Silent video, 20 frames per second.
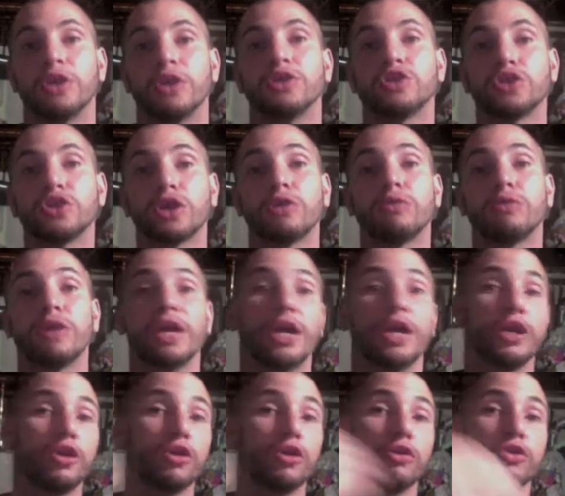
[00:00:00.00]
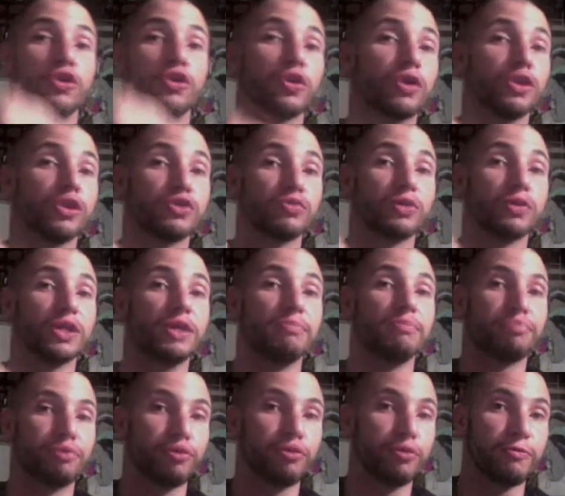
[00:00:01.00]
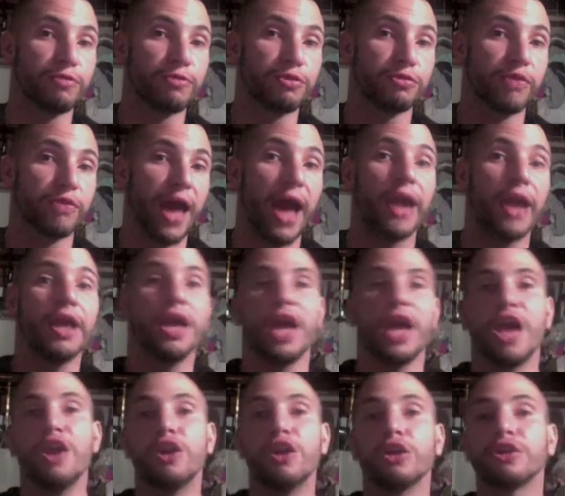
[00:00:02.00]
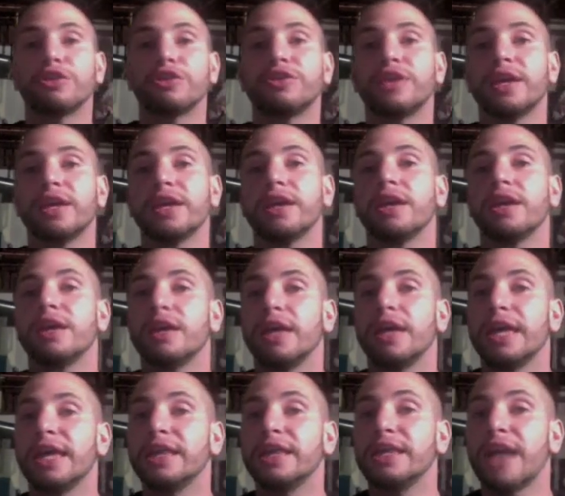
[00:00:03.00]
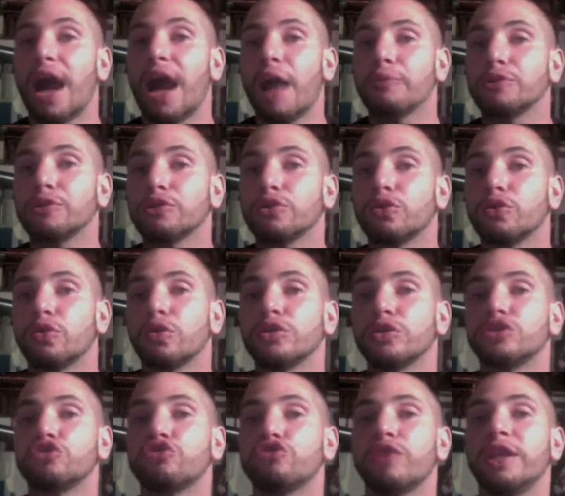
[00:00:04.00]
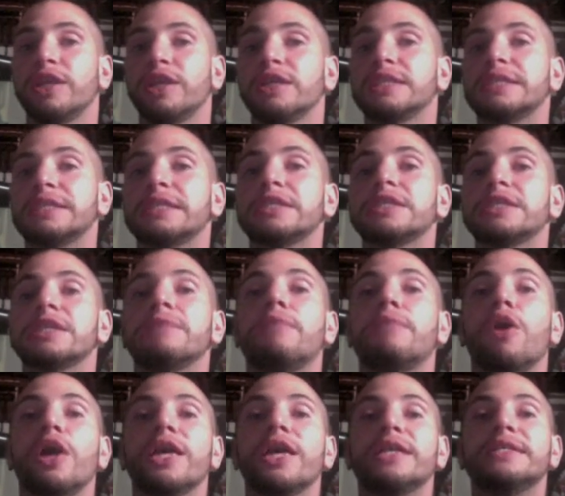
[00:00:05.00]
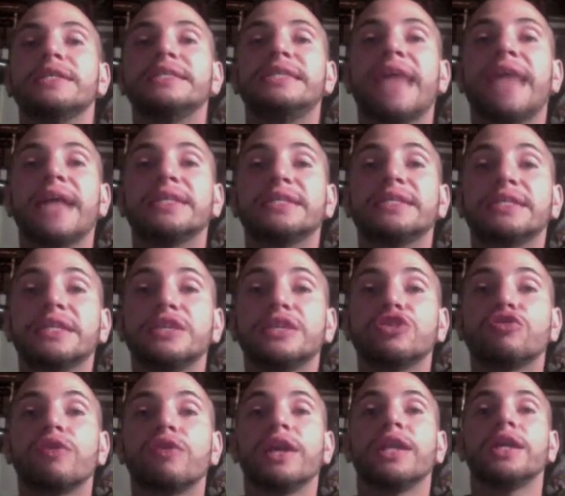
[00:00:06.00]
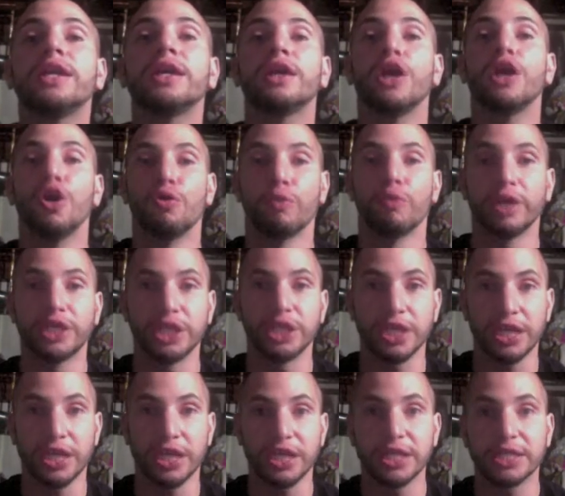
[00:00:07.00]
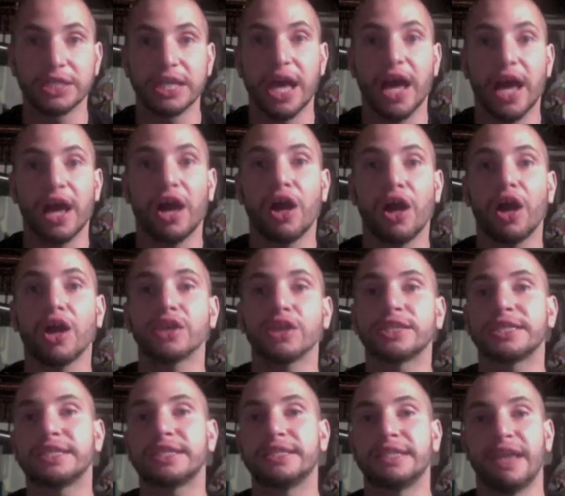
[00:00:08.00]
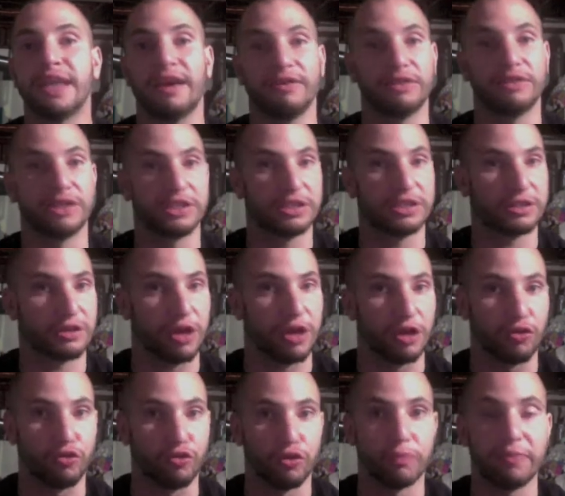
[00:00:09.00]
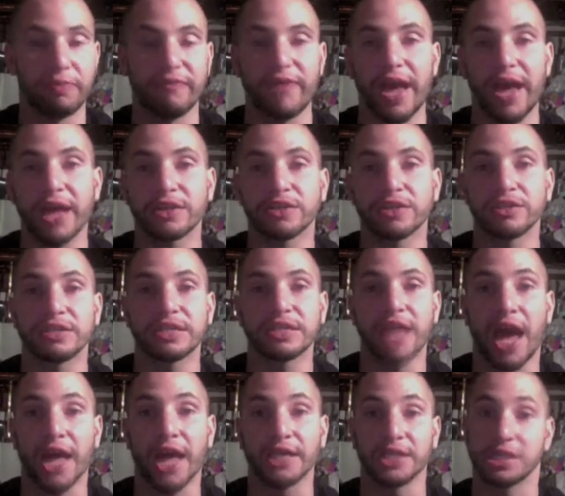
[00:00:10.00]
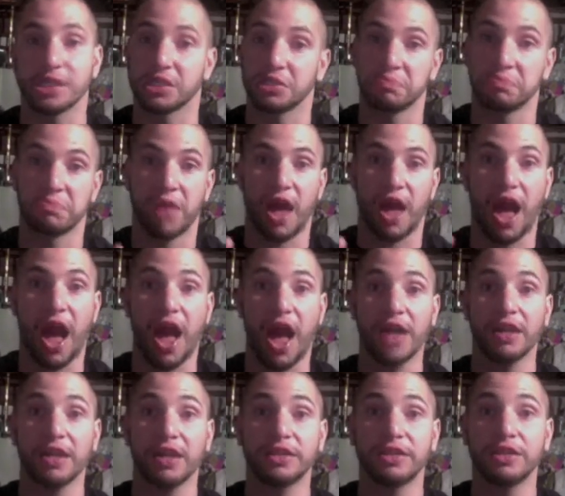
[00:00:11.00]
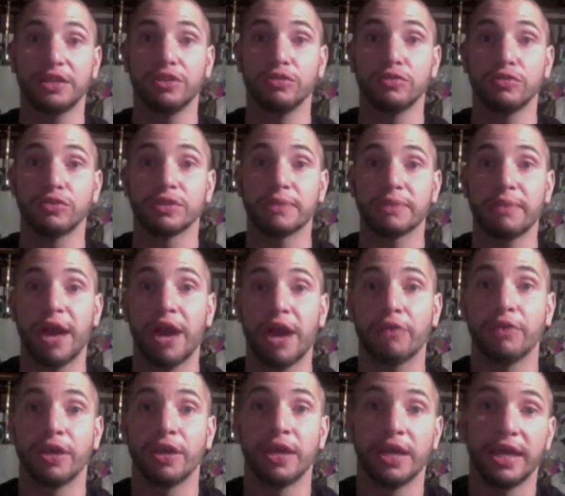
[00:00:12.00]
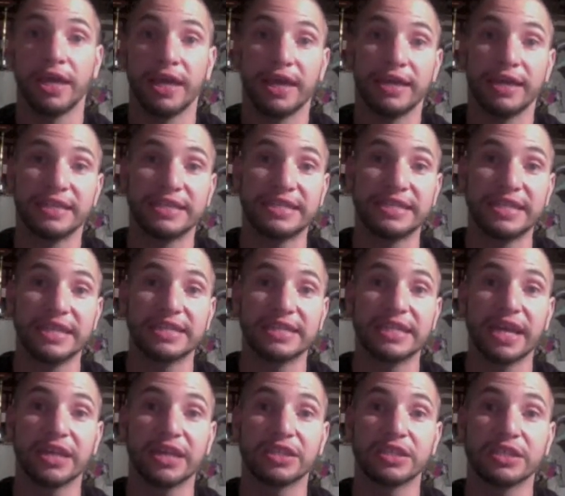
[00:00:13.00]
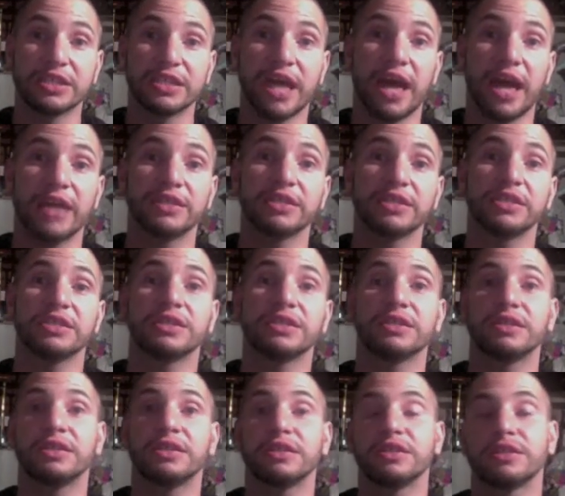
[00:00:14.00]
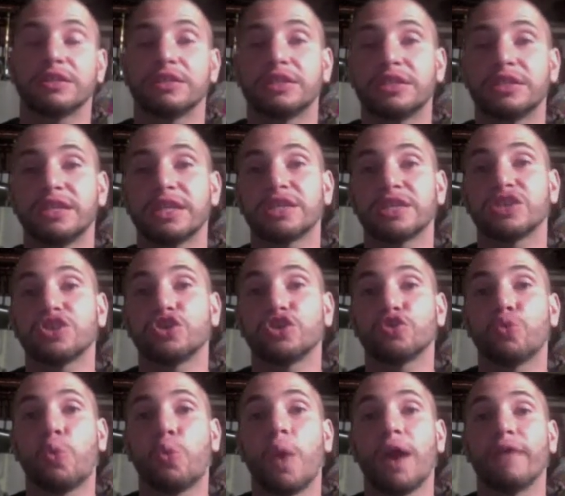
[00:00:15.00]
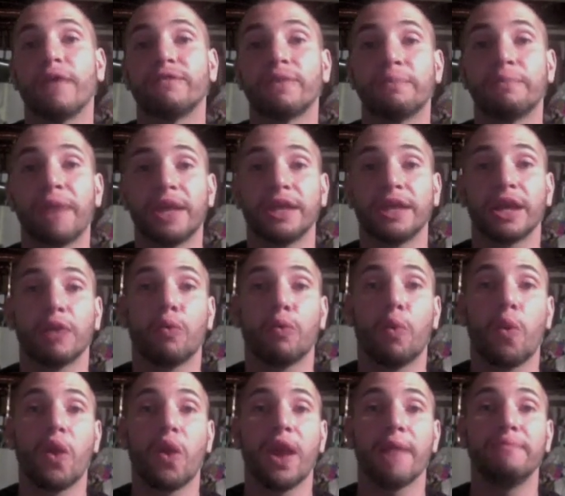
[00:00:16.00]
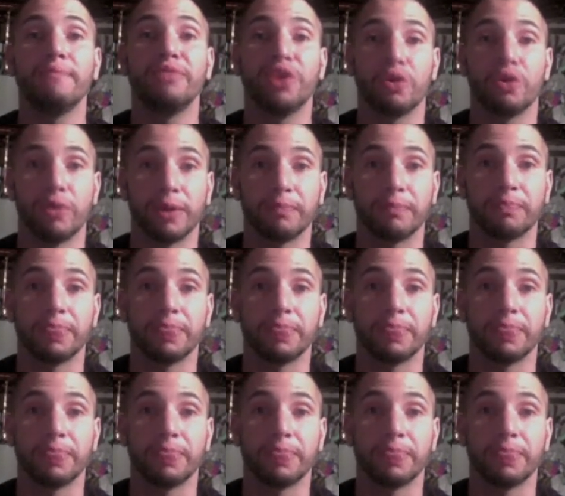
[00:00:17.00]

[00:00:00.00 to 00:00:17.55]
So your endurance will improve through that. Another thing in the obstacle course training system is density training, which is a group of exercises. I like to use about 6 exercises, 6 to 12, depending on what I'm doing,